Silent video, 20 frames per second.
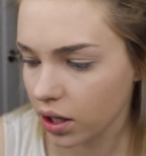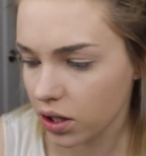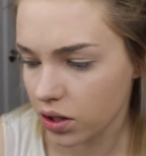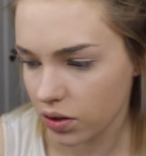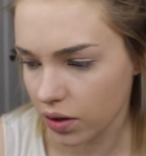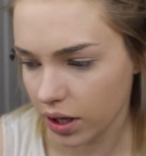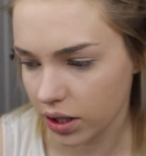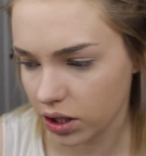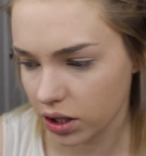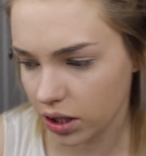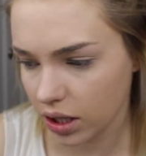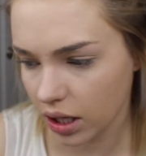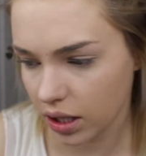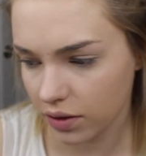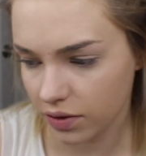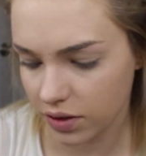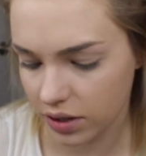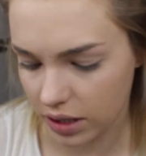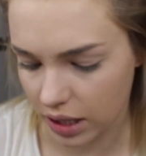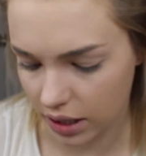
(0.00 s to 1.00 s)
So I just kind
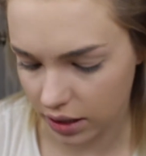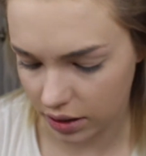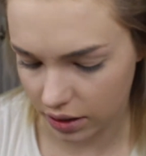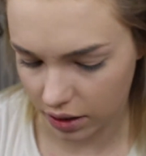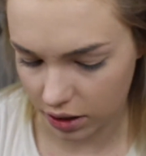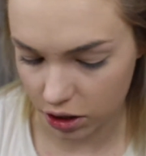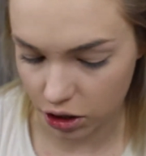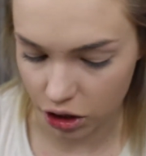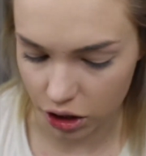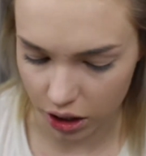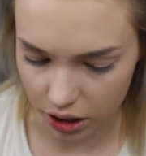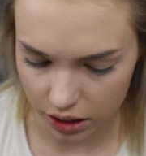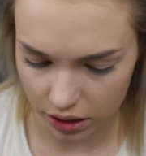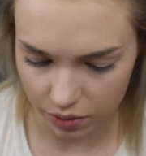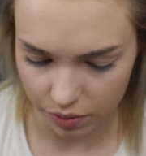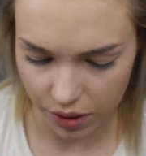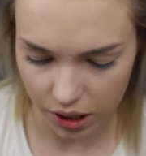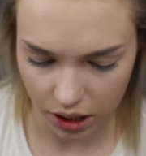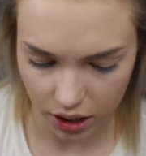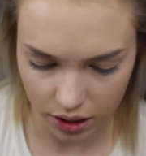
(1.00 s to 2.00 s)
of set
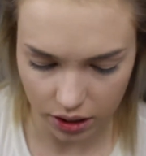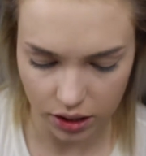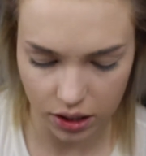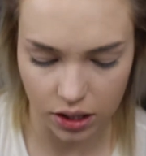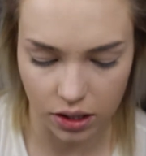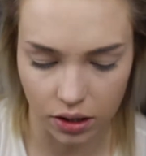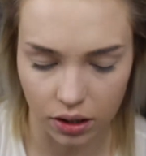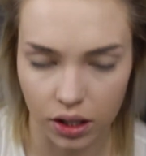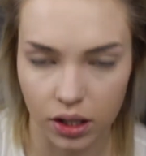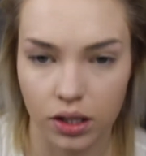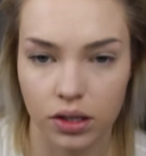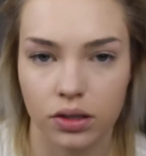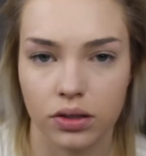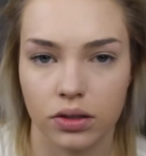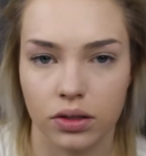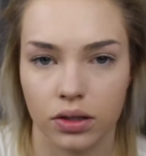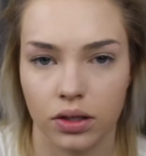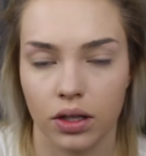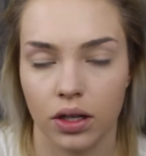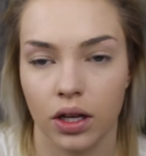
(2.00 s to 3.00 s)
just my concealer,
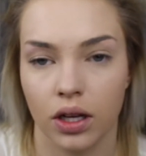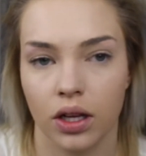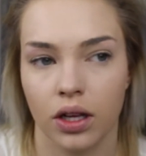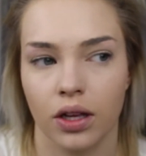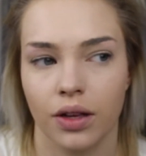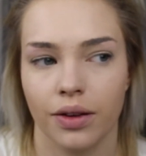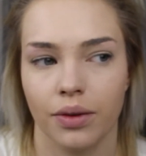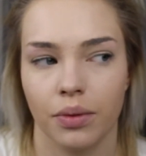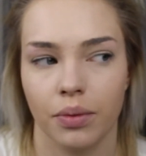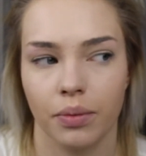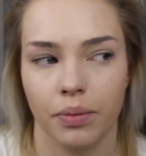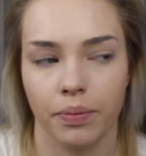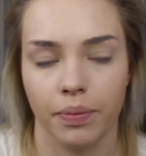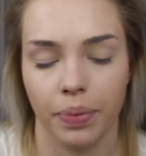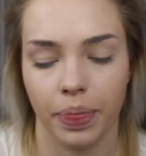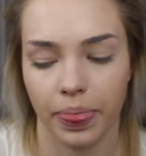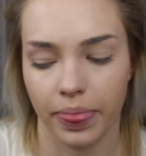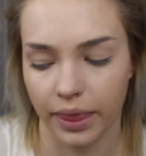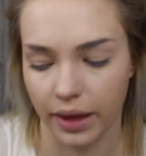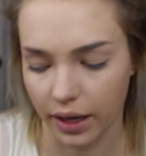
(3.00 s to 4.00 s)

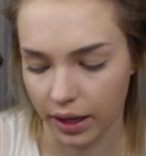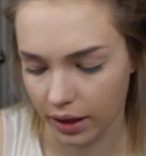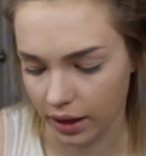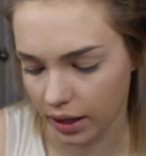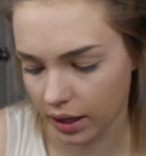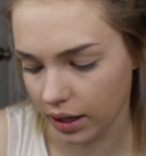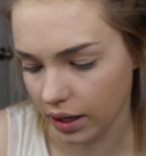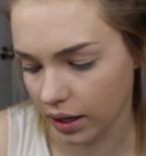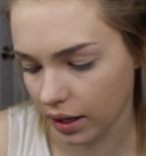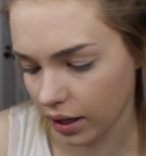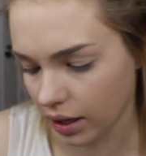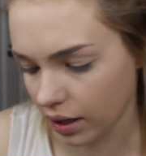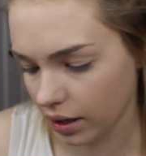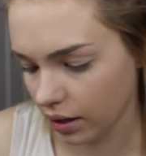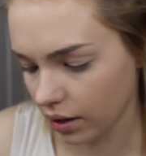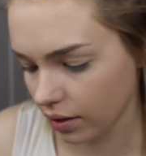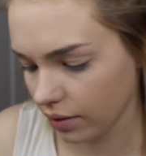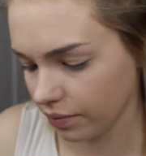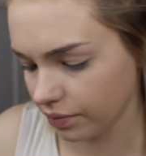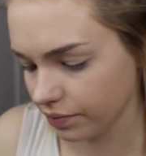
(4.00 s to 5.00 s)
and
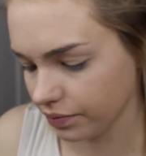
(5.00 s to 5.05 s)
then